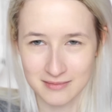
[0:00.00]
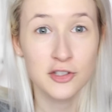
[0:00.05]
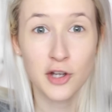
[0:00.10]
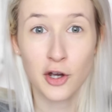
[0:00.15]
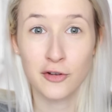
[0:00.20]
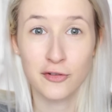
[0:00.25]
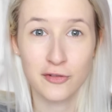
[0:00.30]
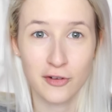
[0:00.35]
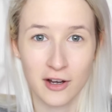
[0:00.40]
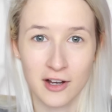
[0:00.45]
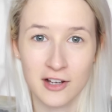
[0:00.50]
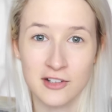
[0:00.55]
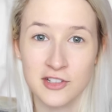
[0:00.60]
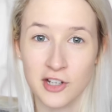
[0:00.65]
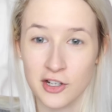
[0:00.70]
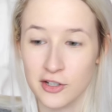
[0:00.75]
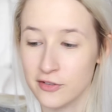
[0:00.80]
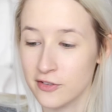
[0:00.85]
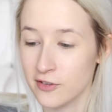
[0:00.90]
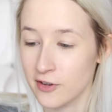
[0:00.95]
a dofer
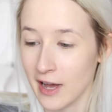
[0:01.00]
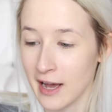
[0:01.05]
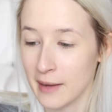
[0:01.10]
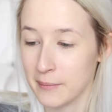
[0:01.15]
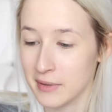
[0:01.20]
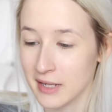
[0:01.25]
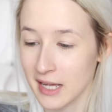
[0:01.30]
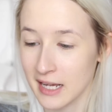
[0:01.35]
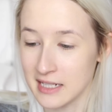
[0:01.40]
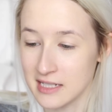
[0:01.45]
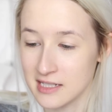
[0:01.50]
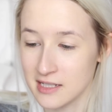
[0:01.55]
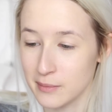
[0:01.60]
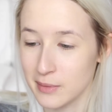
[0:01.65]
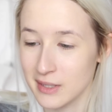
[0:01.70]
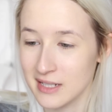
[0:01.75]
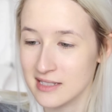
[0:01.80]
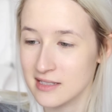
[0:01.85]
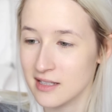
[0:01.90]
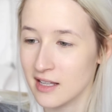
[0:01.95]
applicator,
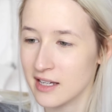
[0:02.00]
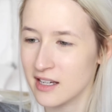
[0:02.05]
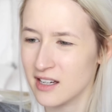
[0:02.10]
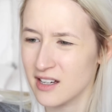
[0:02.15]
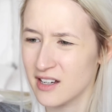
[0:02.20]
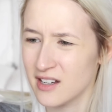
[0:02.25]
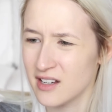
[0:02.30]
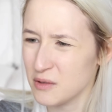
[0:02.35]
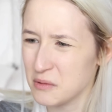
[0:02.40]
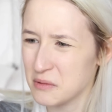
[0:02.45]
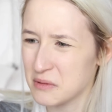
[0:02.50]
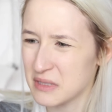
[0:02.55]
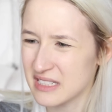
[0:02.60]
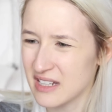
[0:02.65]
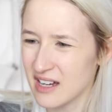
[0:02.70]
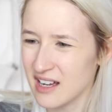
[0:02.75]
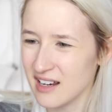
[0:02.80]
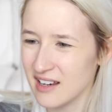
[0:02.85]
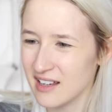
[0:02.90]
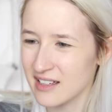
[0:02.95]
but it's like it's
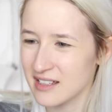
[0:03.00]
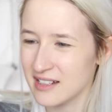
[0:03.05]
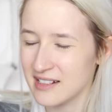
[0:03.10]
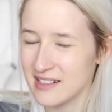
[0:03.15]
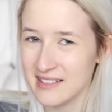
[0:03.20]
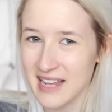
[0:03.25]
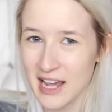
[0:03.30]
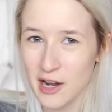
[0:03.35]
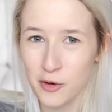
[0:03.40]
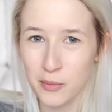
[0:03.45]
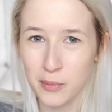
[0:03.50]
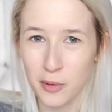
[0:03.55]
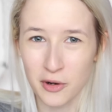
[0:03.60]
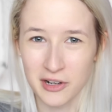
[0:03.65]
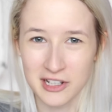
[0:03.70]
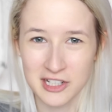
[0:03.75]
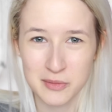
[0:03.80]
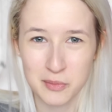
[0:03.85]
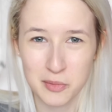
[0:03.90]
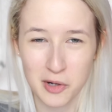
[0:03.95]
kind of like a nail
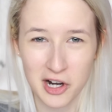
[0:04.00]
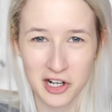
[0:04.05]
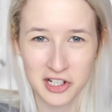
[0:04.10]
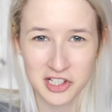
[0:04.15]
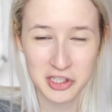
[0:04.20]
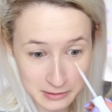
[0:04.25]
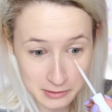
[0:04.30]
polish brush.